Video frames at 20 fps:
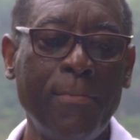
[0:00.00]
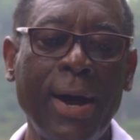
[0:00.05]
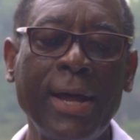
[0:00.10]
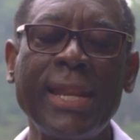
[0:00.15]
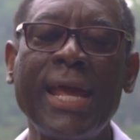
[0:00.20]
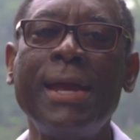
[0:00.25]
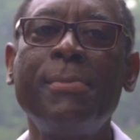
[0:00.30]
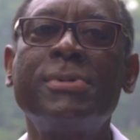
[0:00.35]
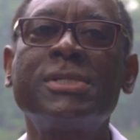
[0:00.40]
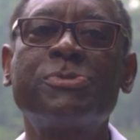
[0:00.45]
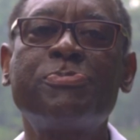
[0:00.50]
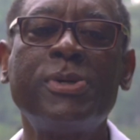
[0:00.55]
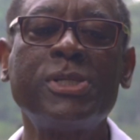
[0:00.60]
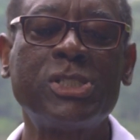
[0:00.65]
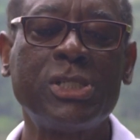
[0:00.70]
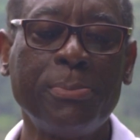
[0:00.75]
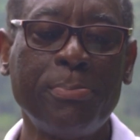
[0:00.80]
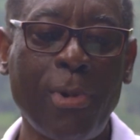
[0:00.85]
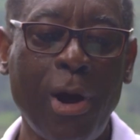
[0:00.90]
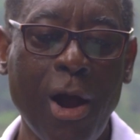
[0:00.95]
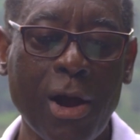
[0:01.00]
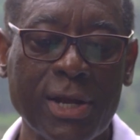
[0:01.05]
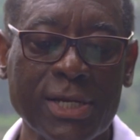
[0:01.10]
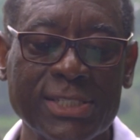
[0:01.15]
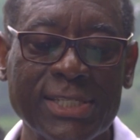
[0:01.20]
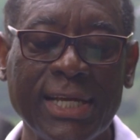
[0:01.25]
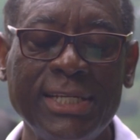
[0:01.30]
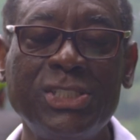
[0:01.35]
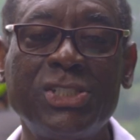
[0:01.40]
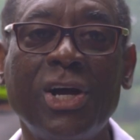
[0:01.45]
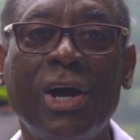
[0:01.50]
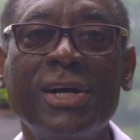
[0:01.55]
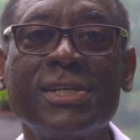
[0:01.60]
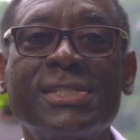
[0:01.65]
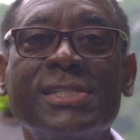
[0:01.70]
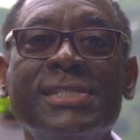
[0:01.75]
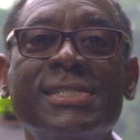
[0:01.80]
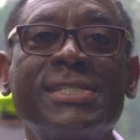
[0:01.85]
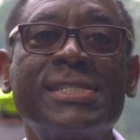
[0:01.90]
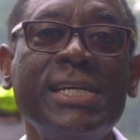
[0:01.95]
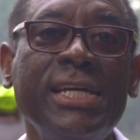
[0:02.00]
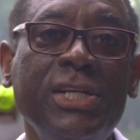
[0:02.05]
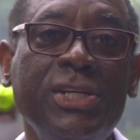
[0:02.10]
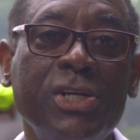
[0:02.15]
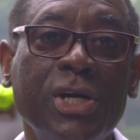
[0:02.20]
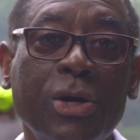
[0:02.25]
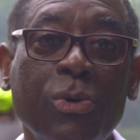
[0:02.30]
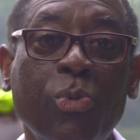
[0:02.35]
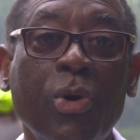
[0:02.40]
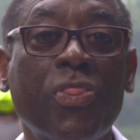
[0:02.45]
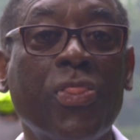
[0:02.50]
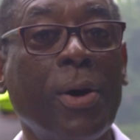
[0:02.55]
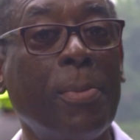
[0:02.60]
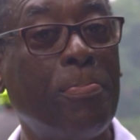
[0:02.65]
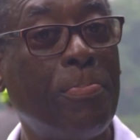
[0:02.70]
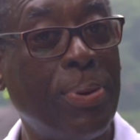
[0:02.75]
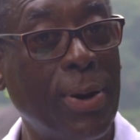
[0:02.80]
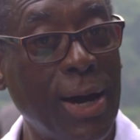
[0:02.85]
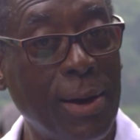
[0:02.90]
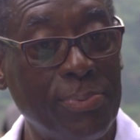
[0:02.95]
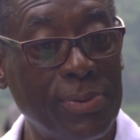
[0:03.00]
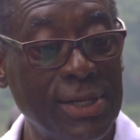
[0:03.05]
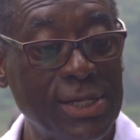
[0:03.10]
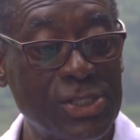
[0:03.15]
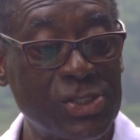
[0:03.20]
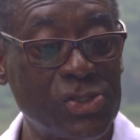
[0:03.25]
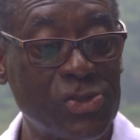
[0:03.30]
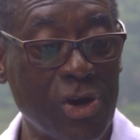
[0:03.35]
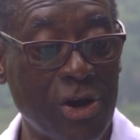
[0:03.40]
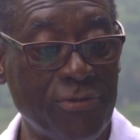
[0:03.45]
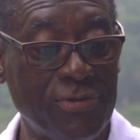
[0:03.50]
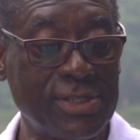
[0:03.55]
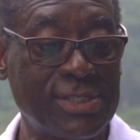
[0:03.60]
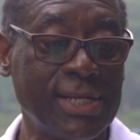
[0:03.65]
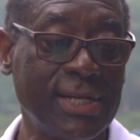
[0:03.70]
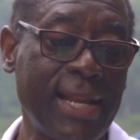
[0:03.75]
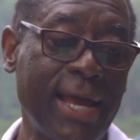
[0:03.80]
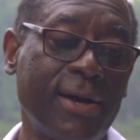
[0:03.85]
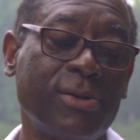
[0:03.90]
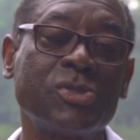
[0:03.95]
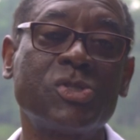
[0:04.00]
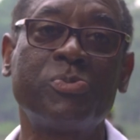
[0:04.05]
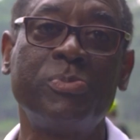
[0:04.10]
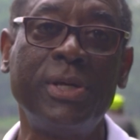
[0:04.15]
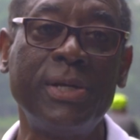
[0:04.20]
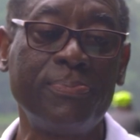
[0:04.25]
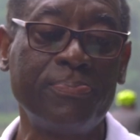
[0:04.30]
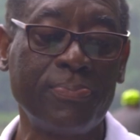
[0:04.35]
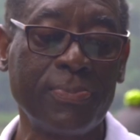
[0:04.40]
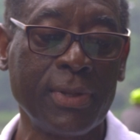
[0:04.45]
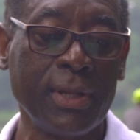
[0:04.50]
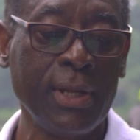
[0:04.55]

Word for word: My name is Bishop Marcus A. Johnson Sr. with a public service announcement.